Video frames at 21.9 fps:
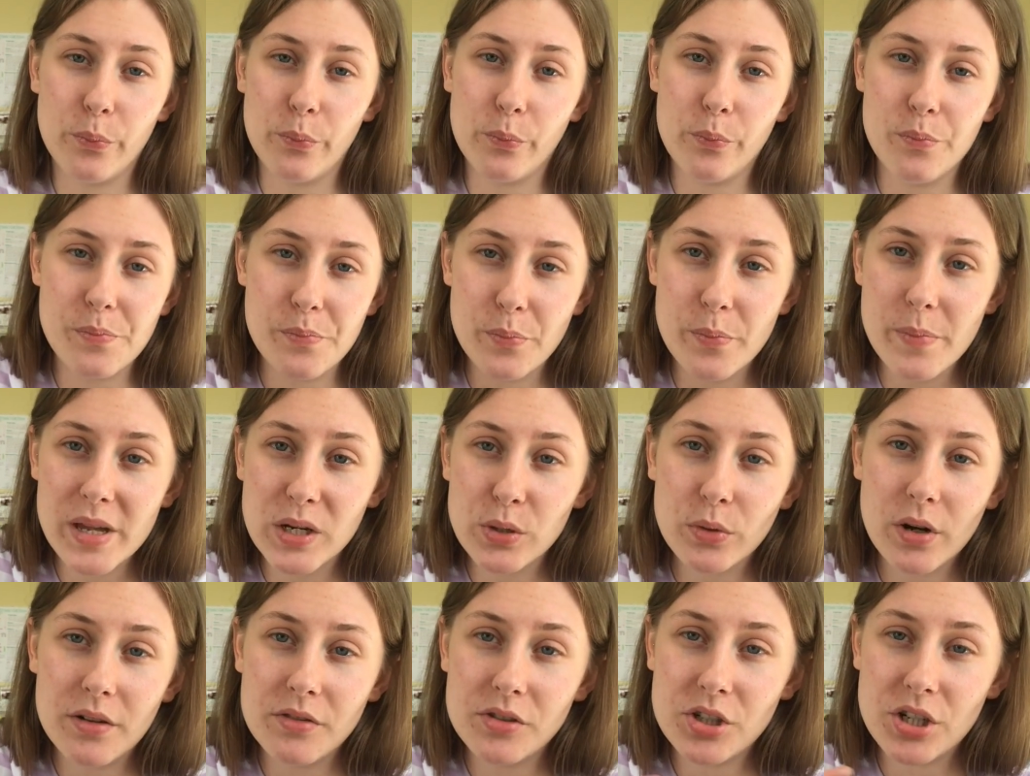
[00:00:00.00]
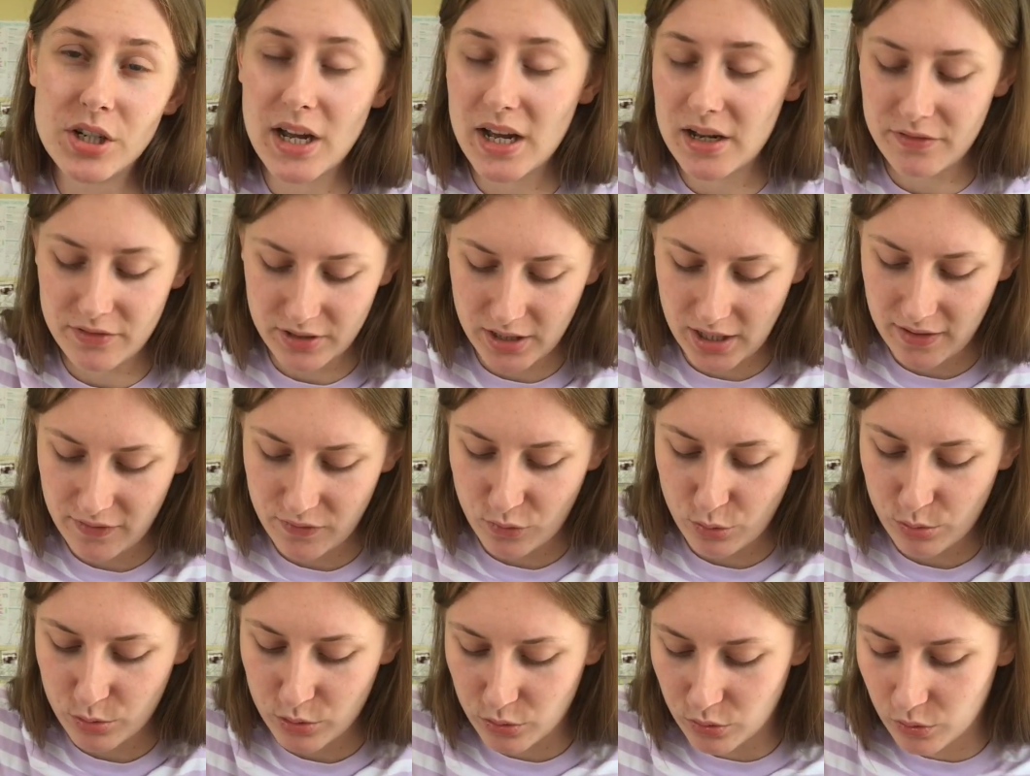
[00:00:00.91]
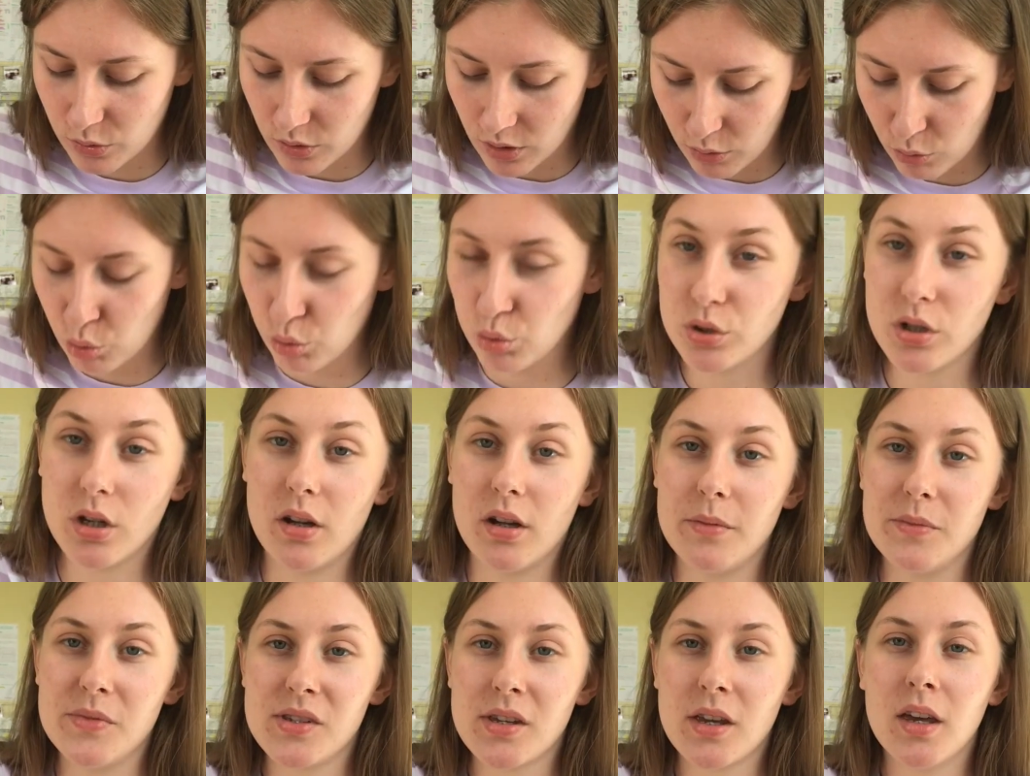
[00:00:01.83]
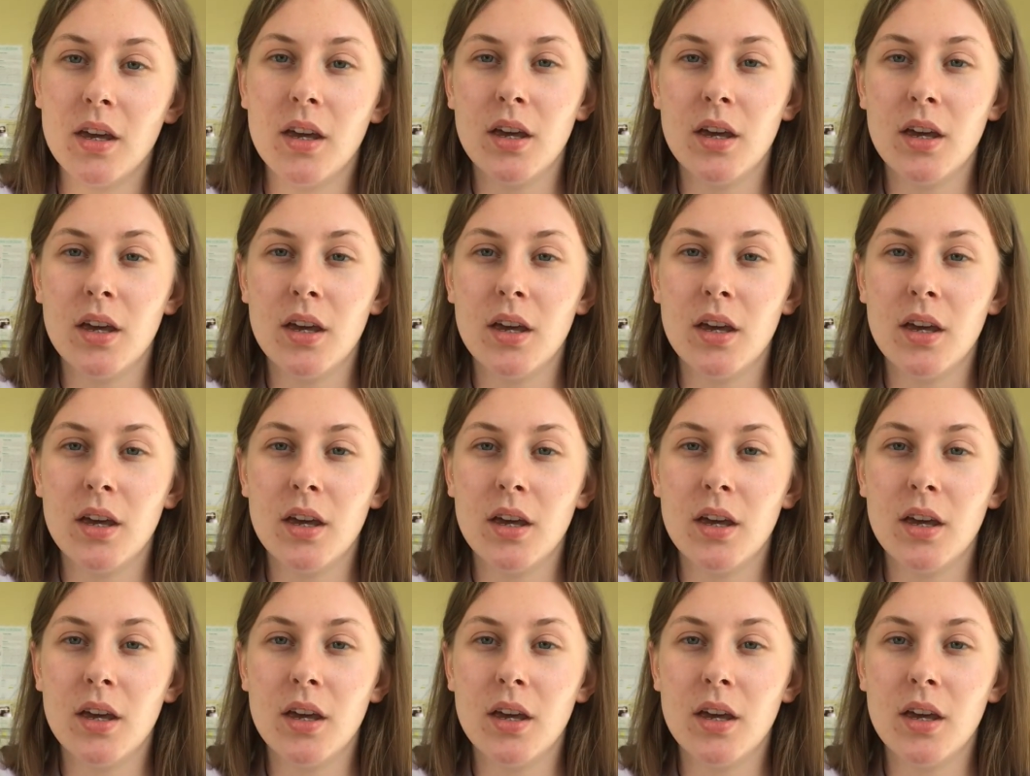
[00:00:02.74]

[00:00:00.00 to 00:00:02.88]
midwives should advocate for women at all times.